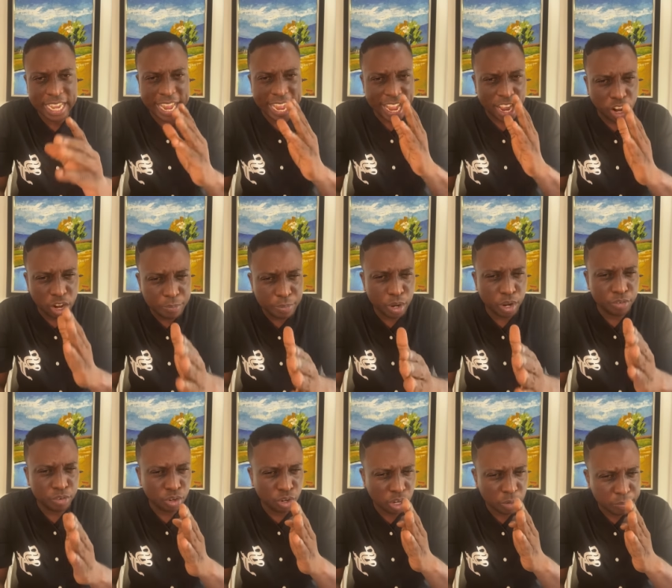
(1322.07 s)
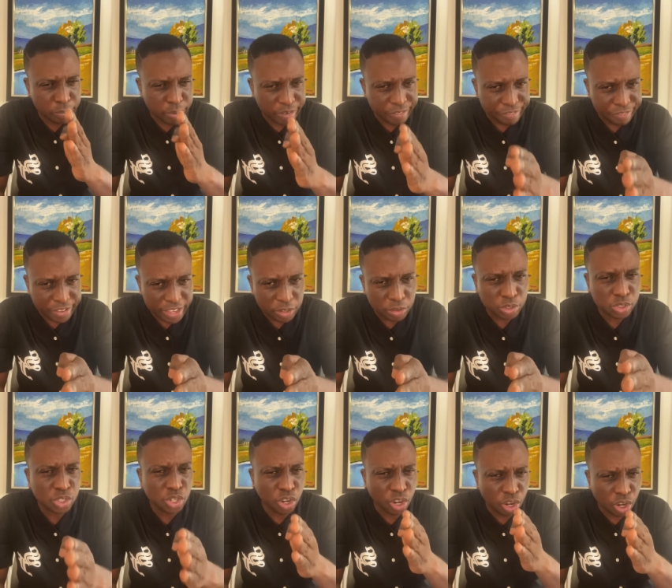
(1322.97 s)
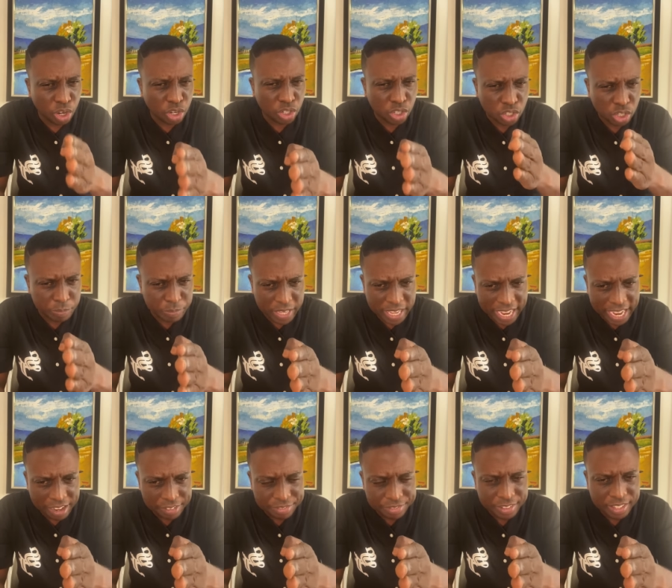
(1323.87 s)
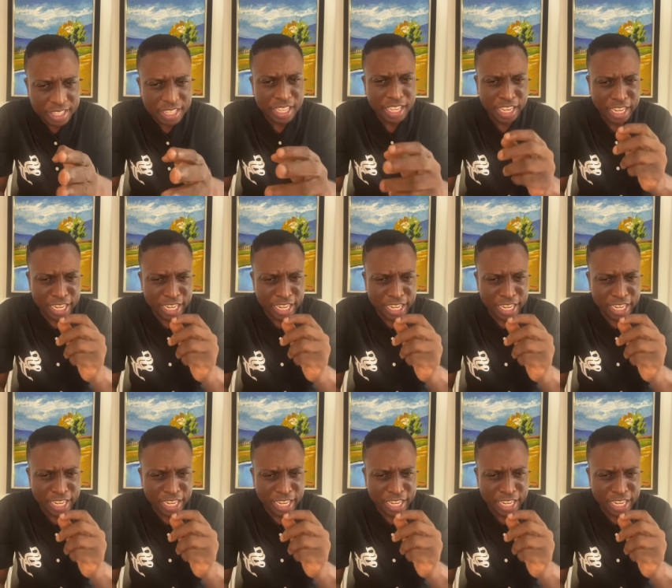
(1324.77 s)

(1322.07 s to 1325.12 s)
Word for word: the help of God prevails on your behalf.